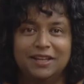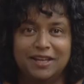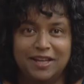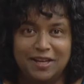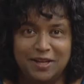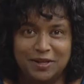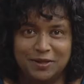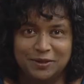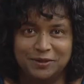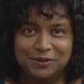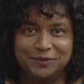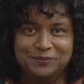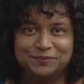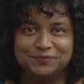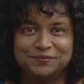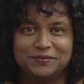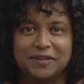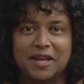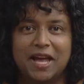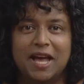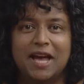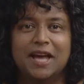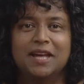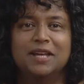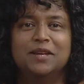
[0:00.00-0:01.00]
Hello,
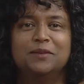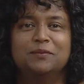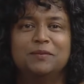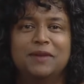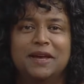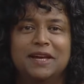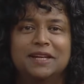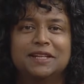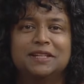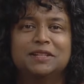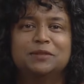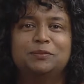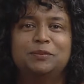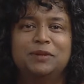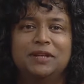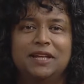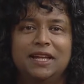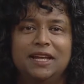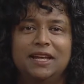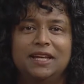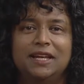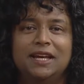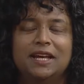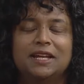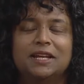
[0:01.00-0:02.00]
I am Magla
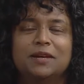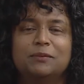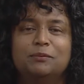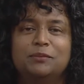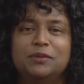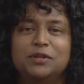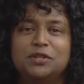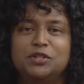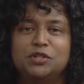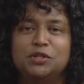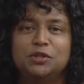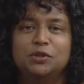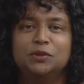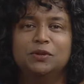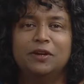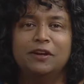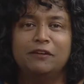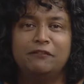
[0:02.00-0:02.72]
Pillai and I bid you